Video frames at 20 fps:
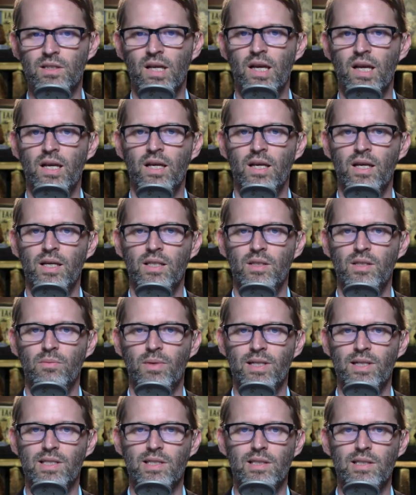you might
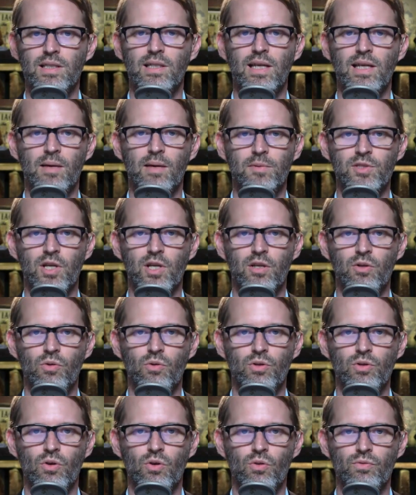see Amazon owning
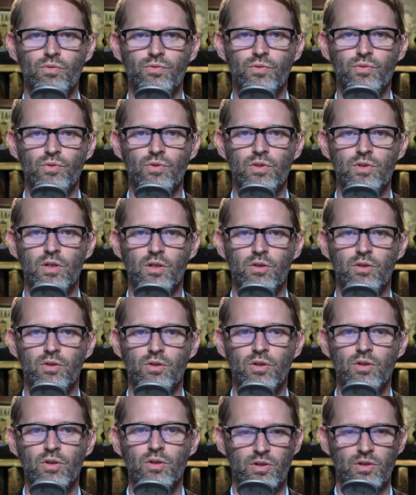Whole Foods a little
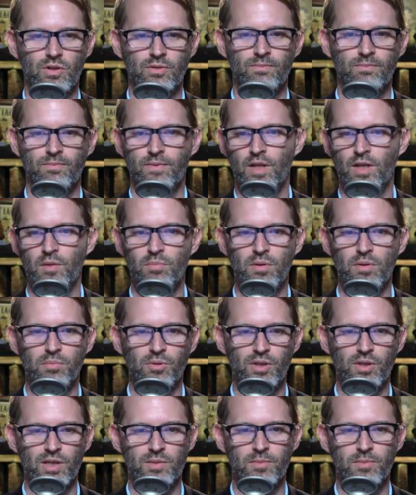earlier than people expected.